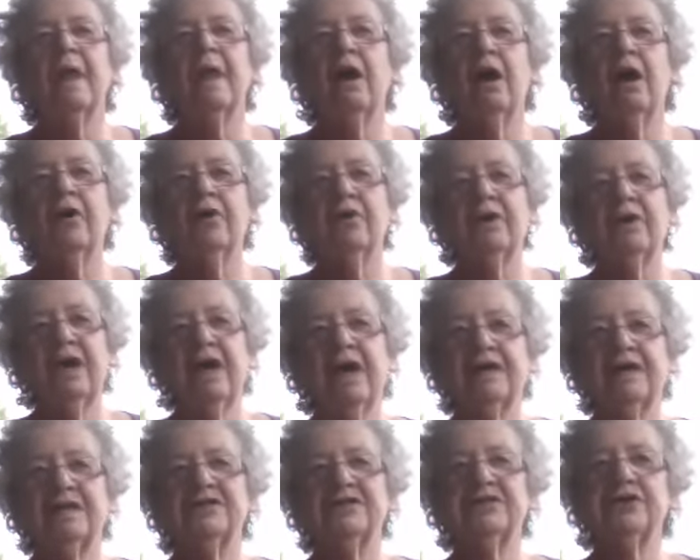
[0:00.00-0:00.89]
Okay,
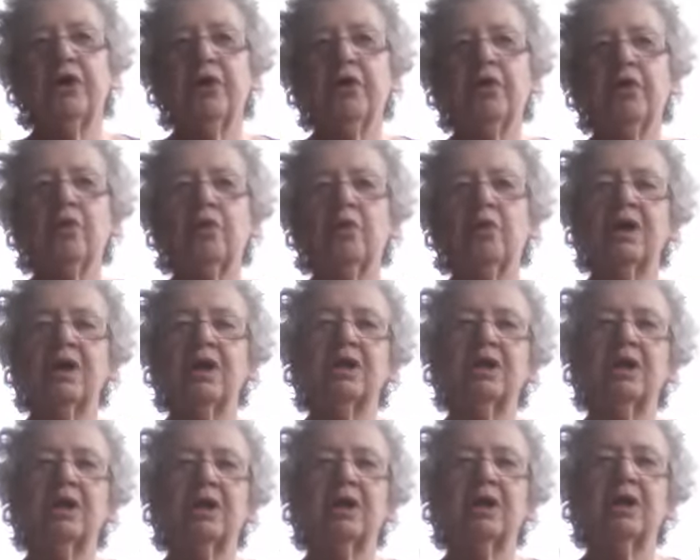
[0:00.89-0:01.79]
so,
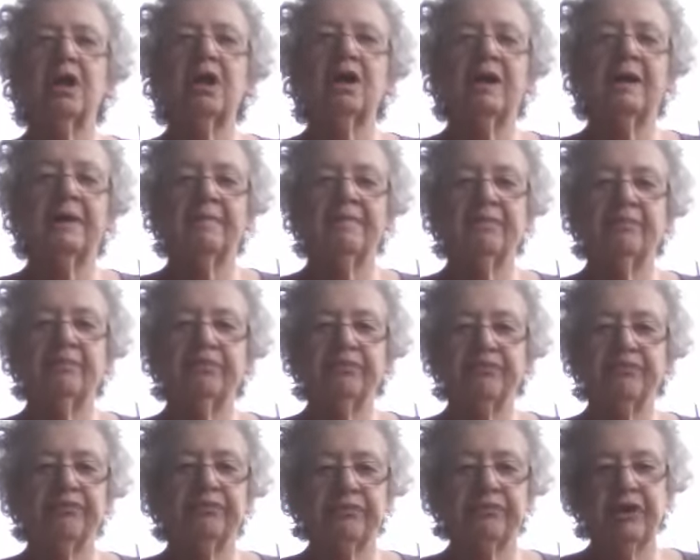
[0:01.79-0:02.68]

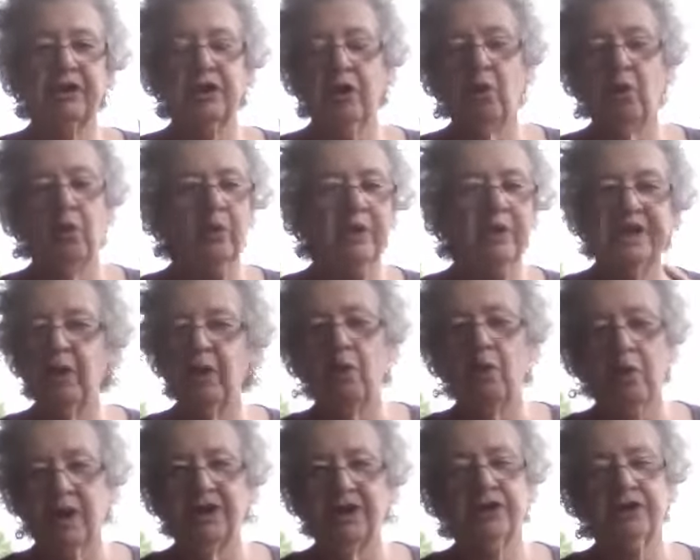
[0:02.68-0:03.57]
you know, we don't
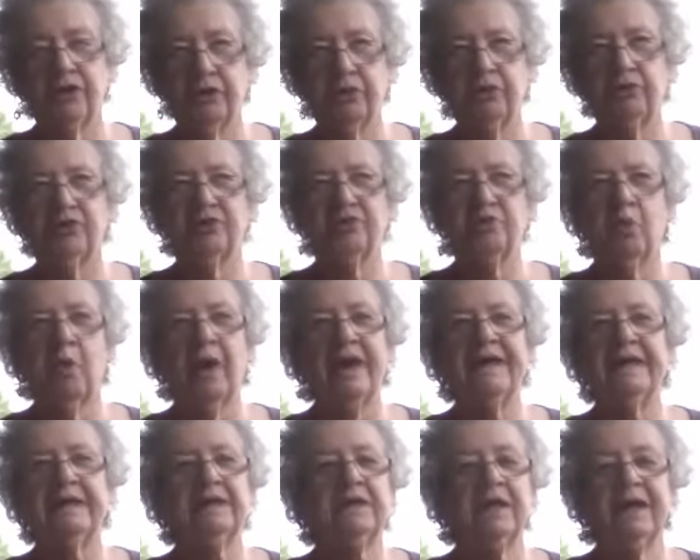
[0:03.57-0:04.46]
want to use
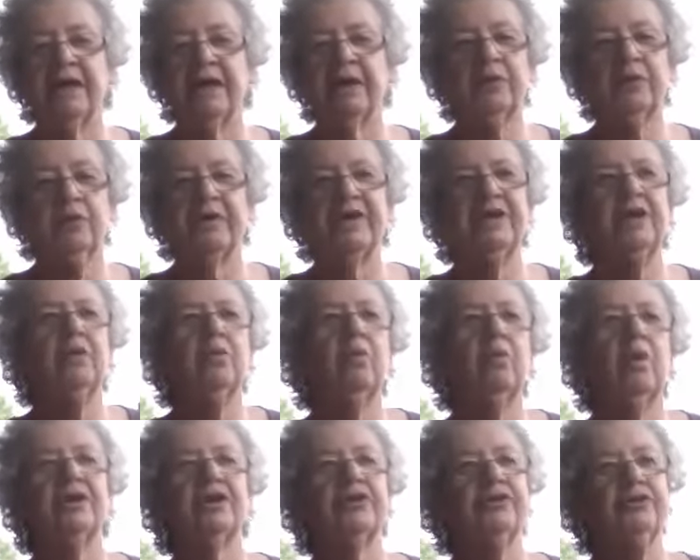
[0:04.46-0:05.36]
white lead. We don't
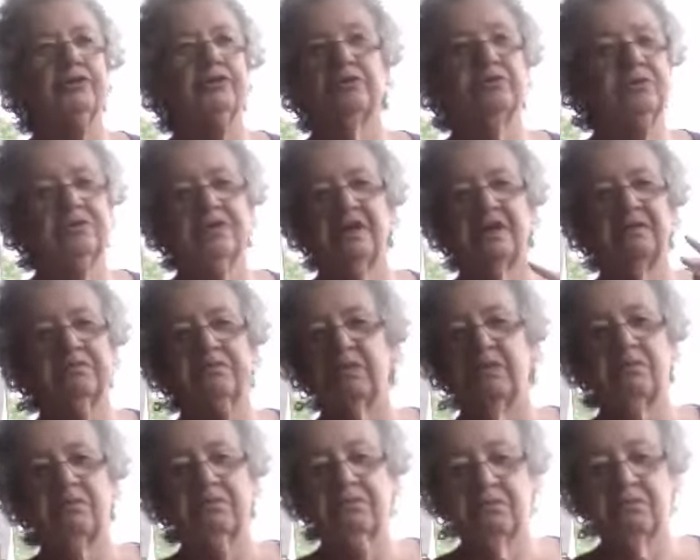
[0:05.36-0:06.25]
want to use
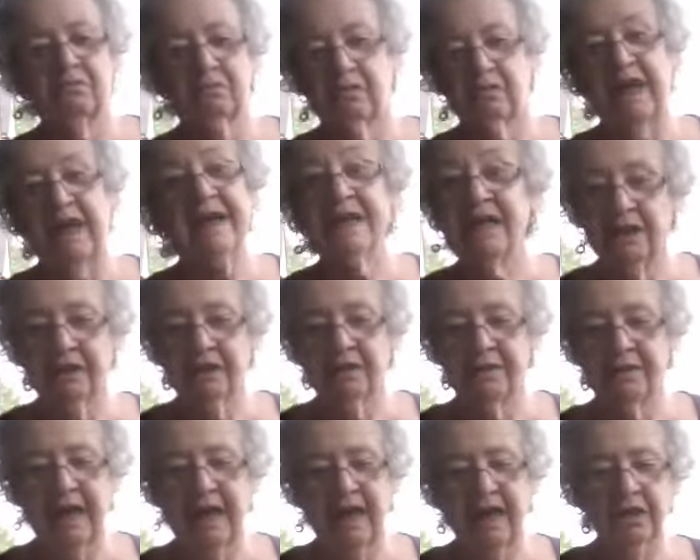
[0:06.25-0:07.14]
any of
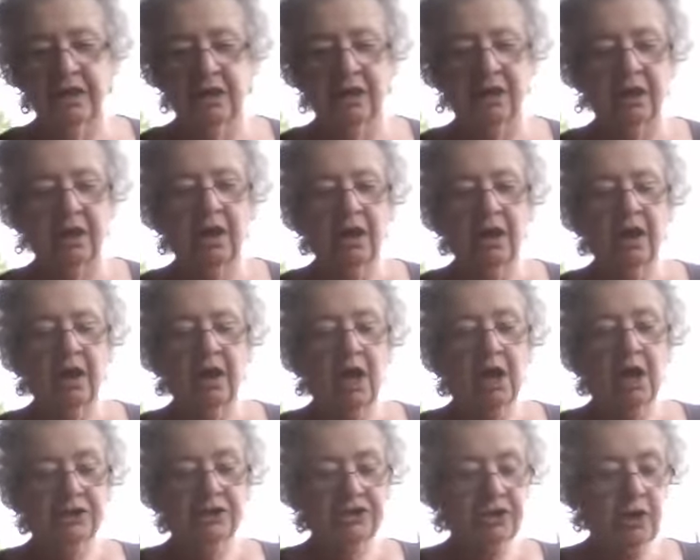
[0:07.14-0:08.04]
that.
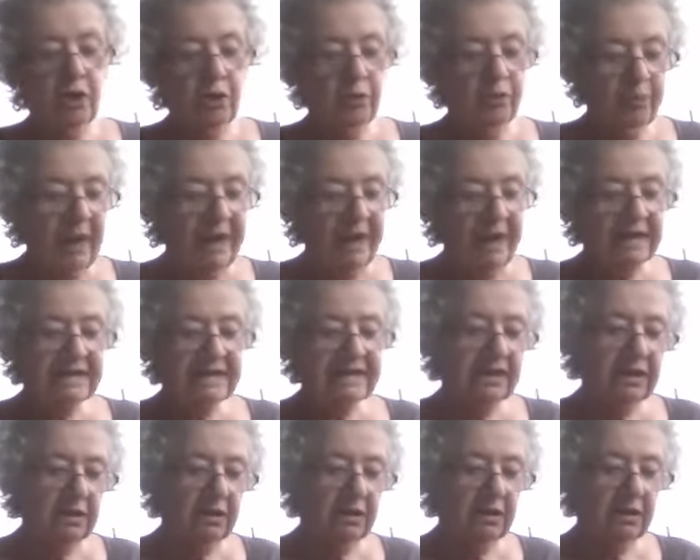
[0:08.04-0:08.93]
So
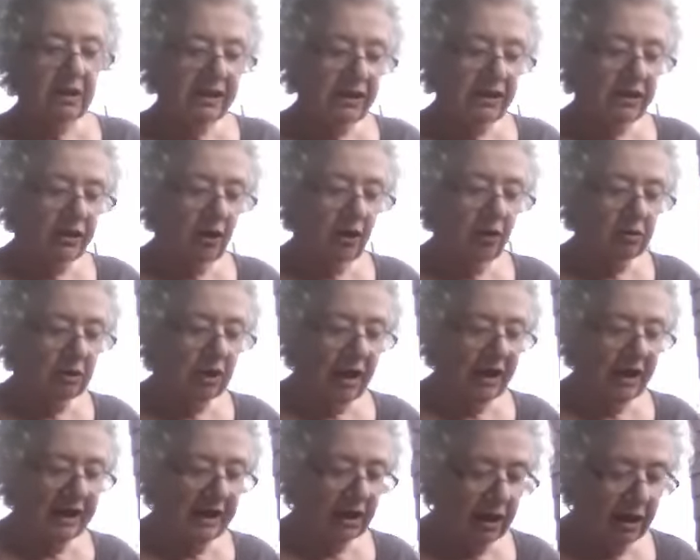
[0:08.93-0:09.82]
basically, you know,
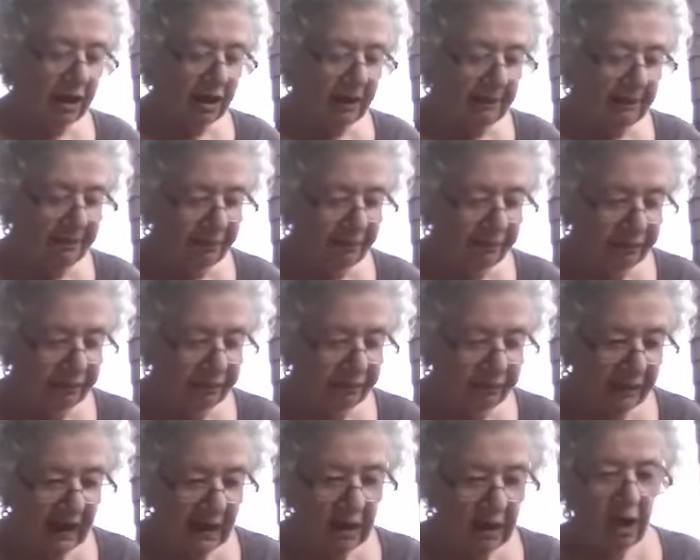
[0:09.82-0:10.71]
like,
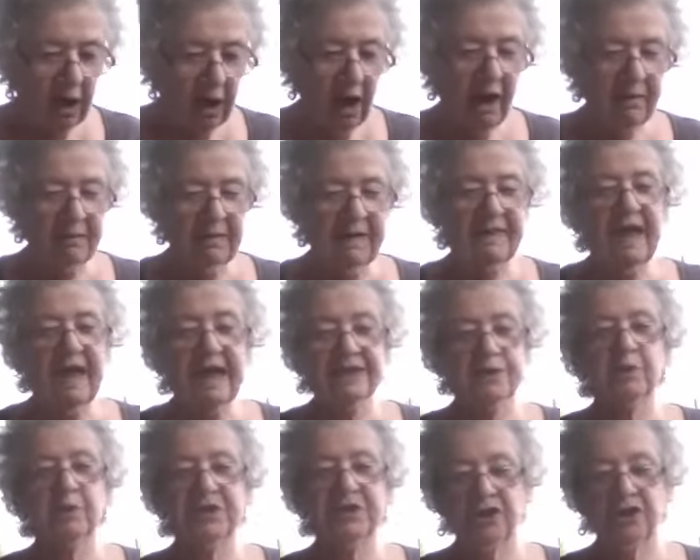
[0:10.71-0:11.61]
I mean,
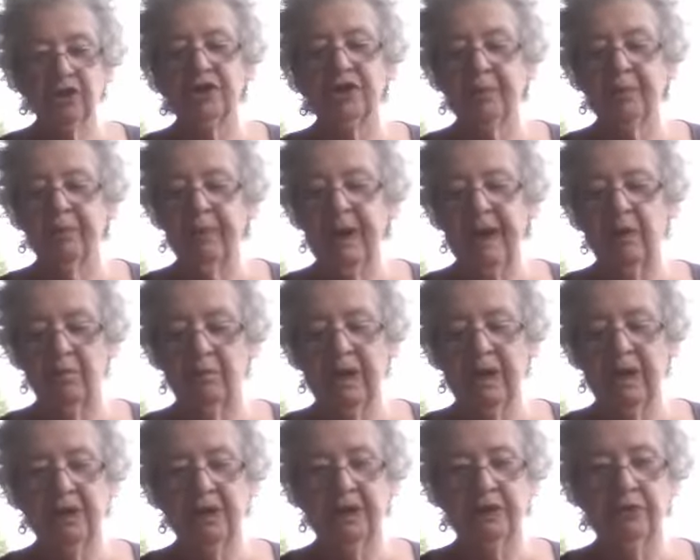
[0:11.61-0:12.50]
that's what's good about
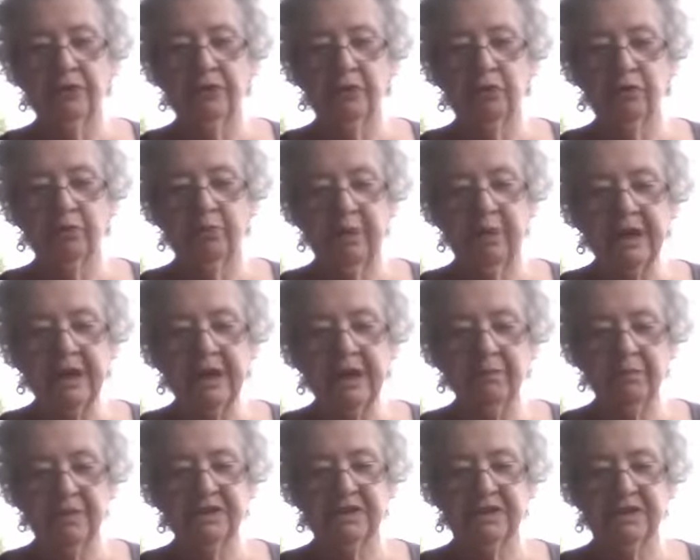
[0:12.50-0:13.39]
making your own
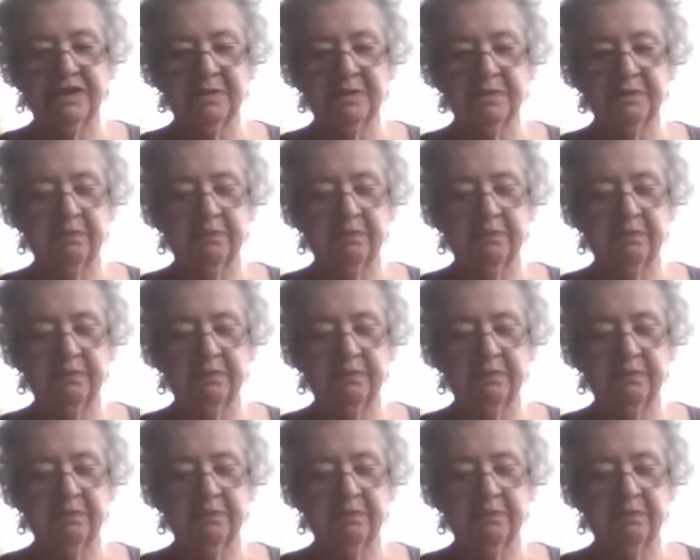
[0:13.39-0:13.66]
pigments. Is,